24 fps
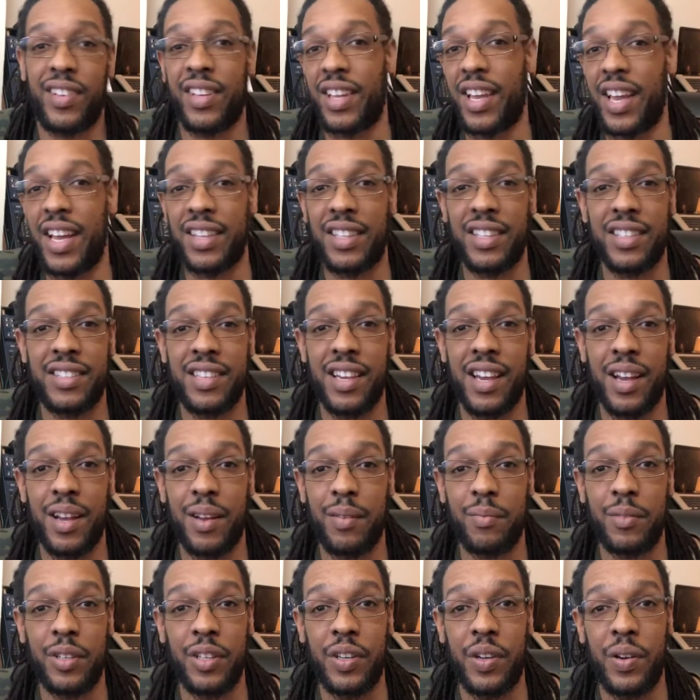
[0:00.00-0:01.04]
at the
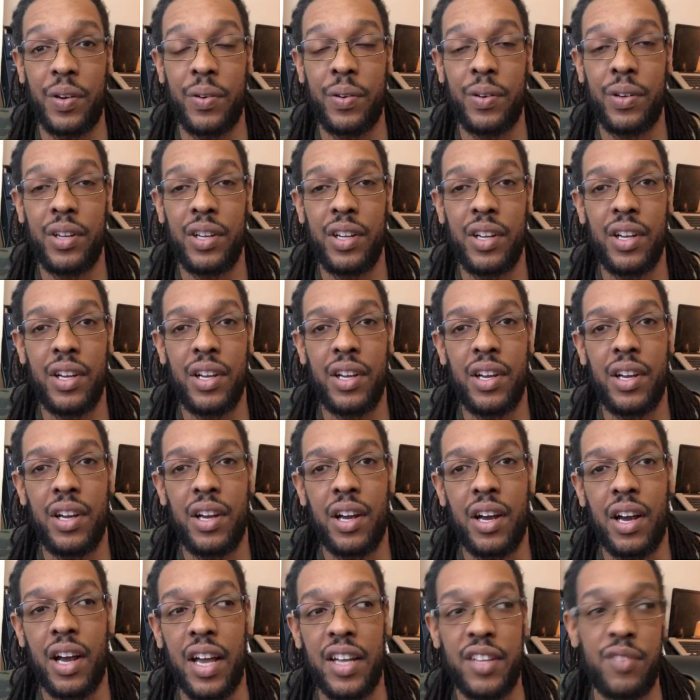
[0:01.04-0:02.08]
time, you know?
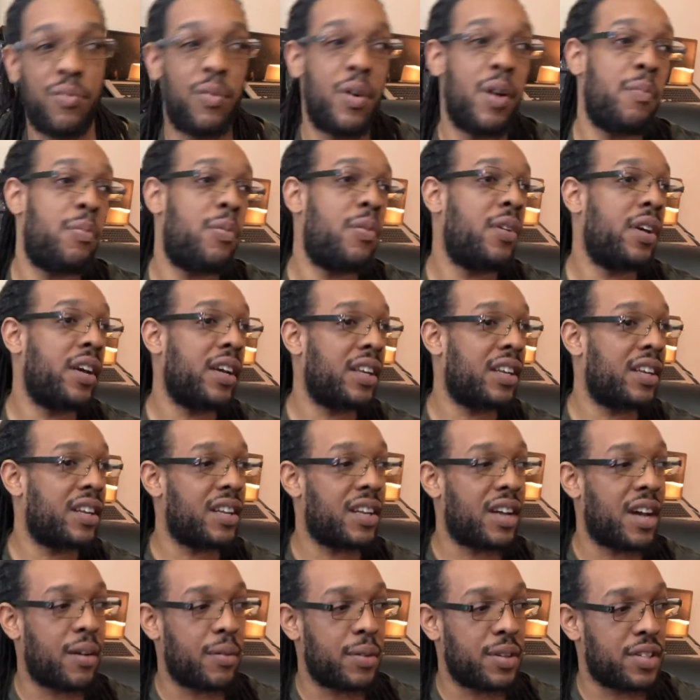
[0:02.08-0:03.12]
At one point,
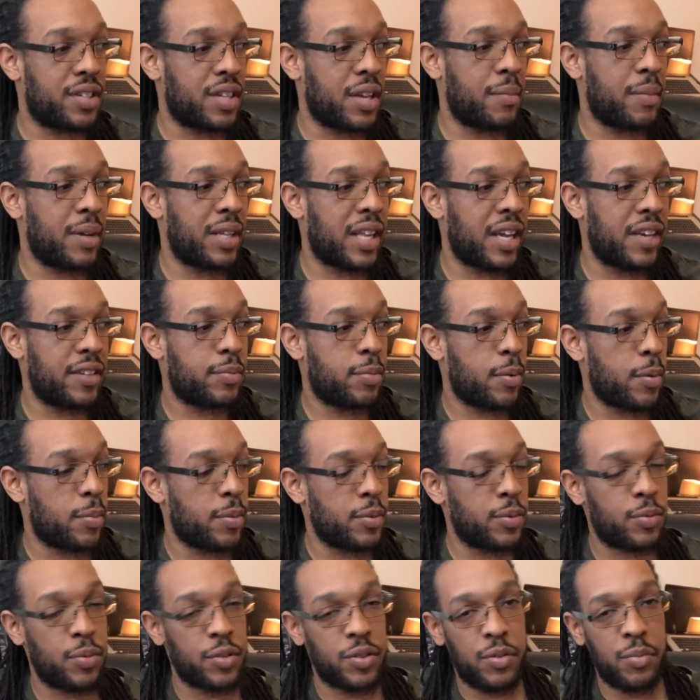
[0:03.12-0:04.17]
I would have said my life's
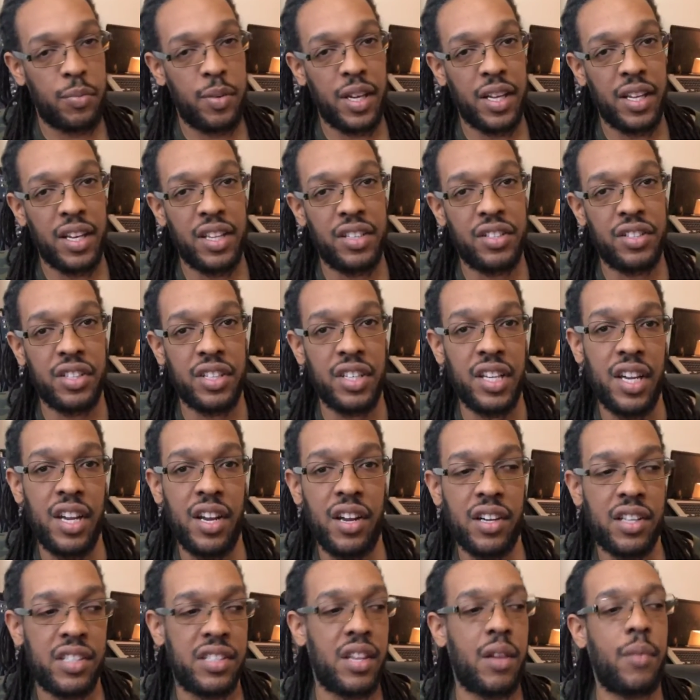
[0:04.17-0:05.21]
purpose was to be an engineer
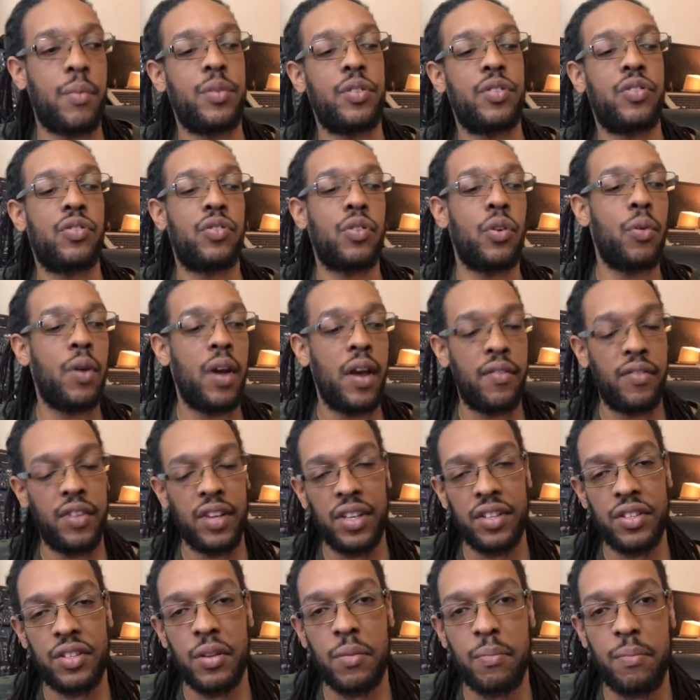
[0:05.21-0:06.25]
because I was so heavy
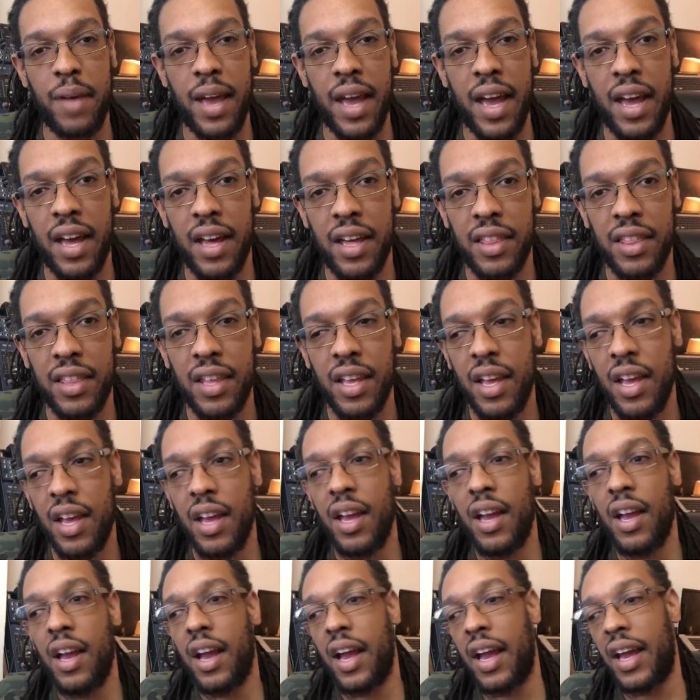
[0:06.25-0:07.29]
into math
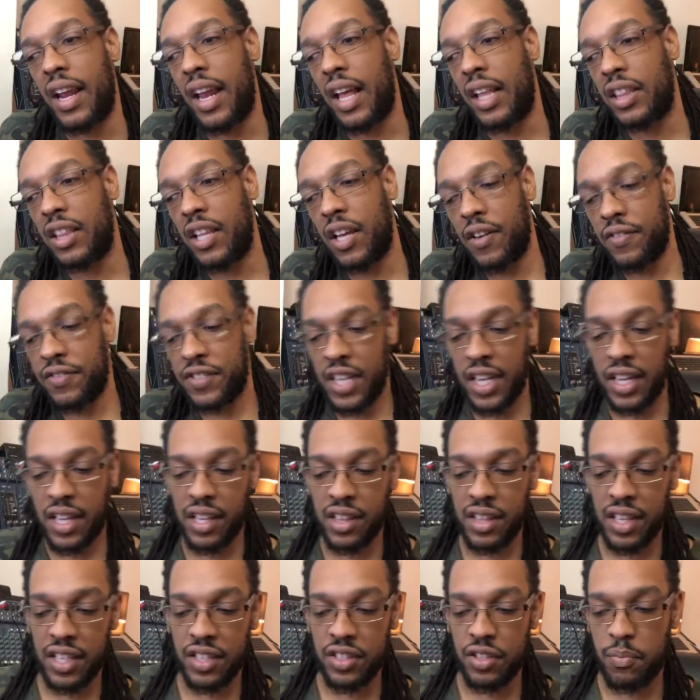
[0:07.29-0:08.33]
and I loved taking
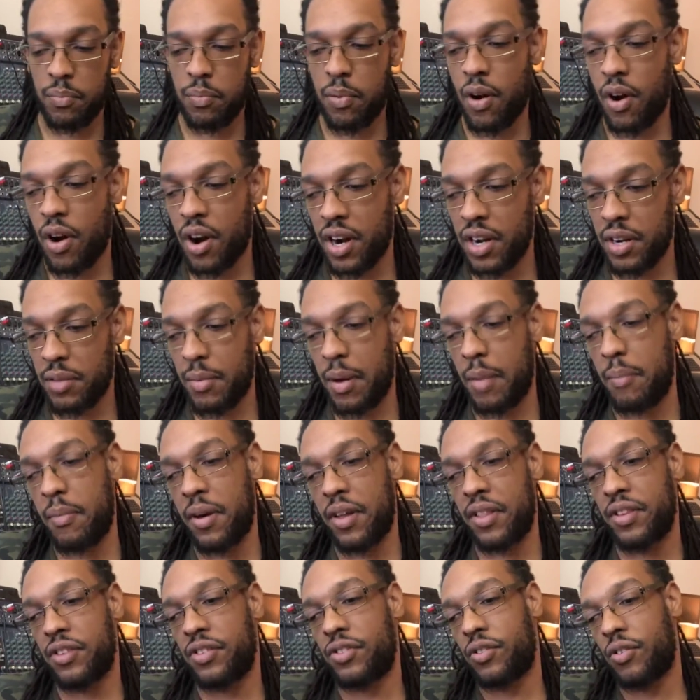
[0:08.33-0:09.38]
things apart. And my
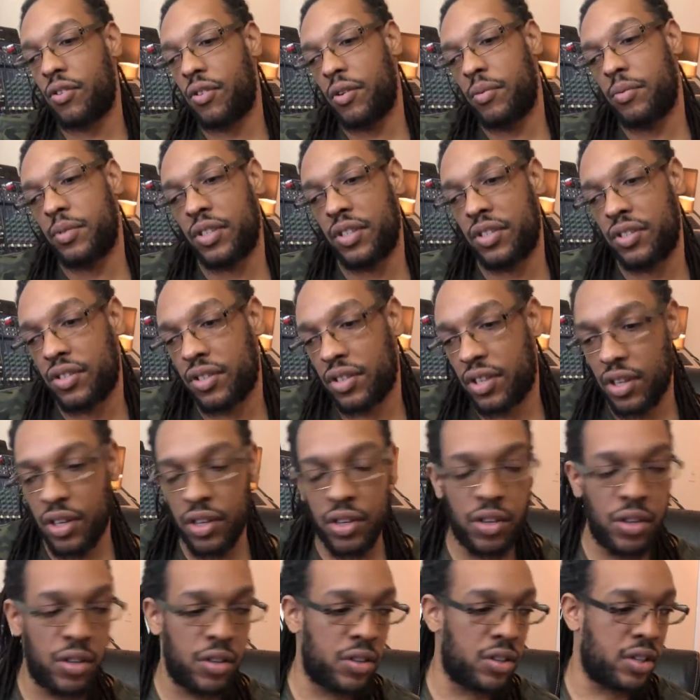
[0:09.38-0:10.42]
mother saw it was a
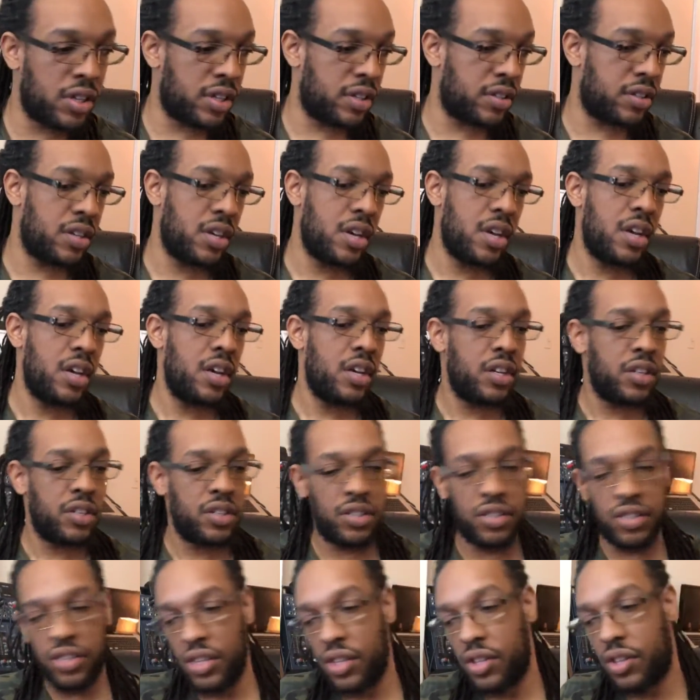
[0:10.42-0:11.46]
skill and
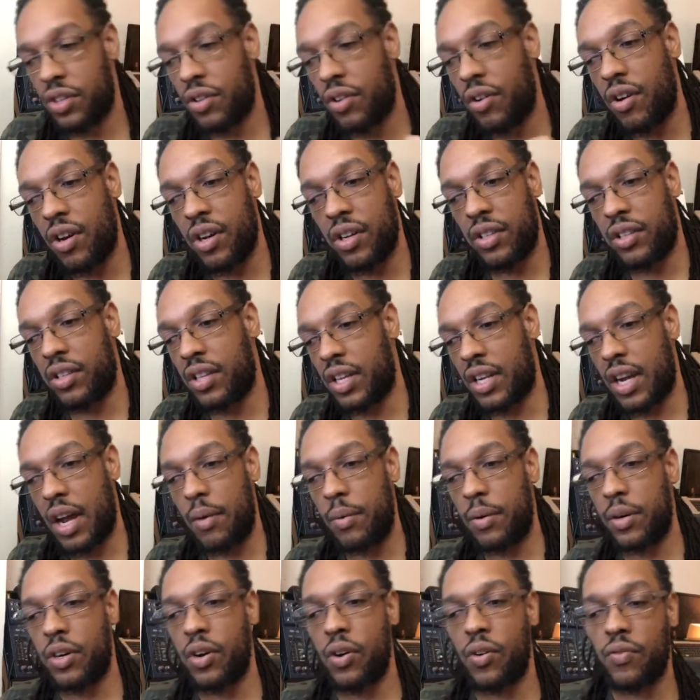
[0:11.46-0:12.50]
she thought that I
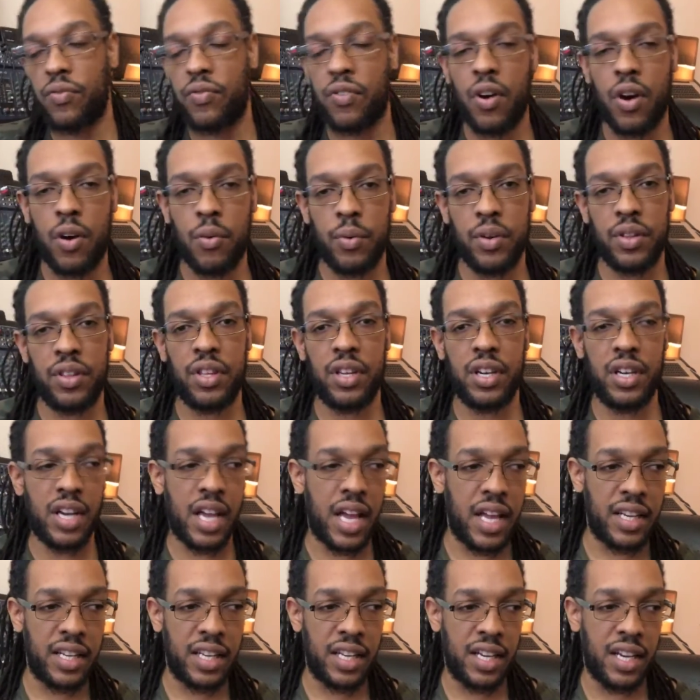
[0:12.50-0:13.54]
would go far with it. And
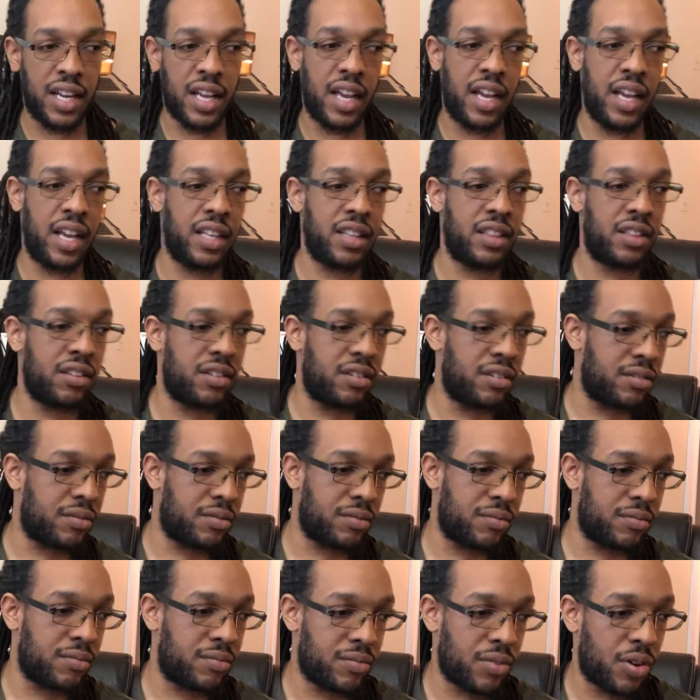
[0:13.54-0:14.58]
I did, and I had the
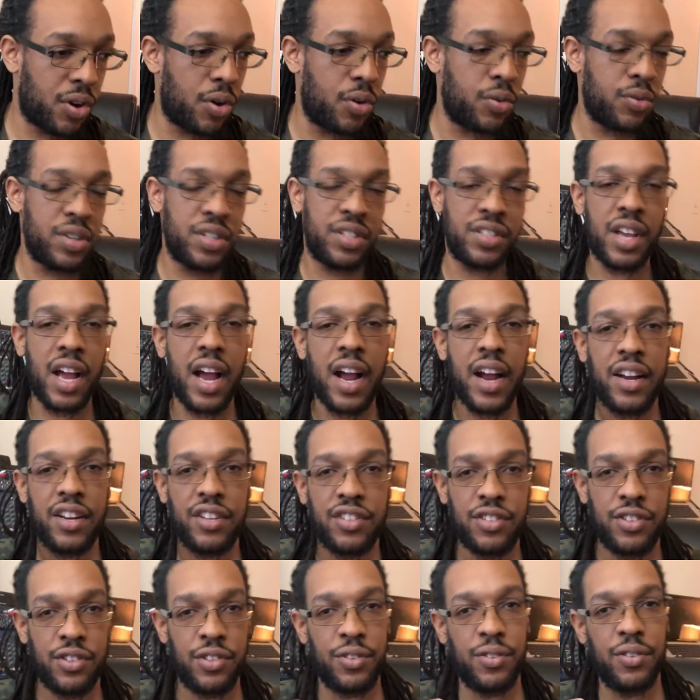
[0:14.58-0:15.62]
whole desire
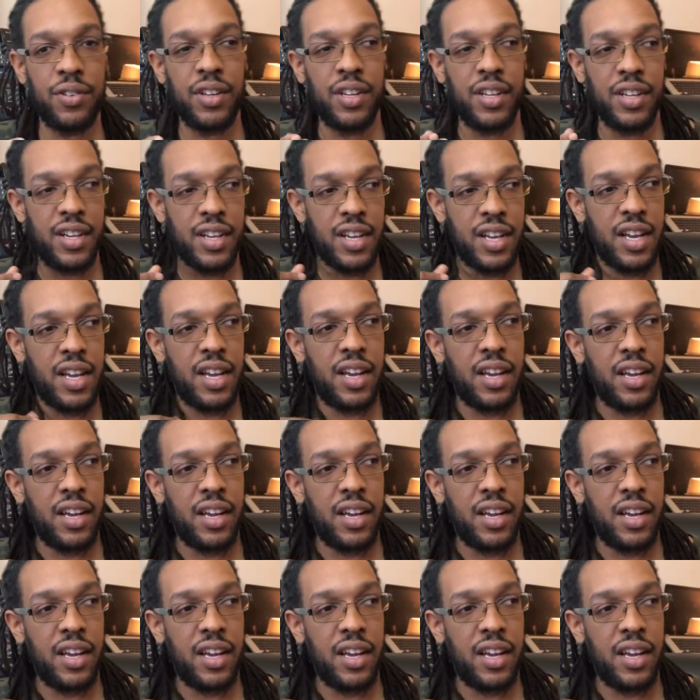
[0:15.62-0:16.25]
to.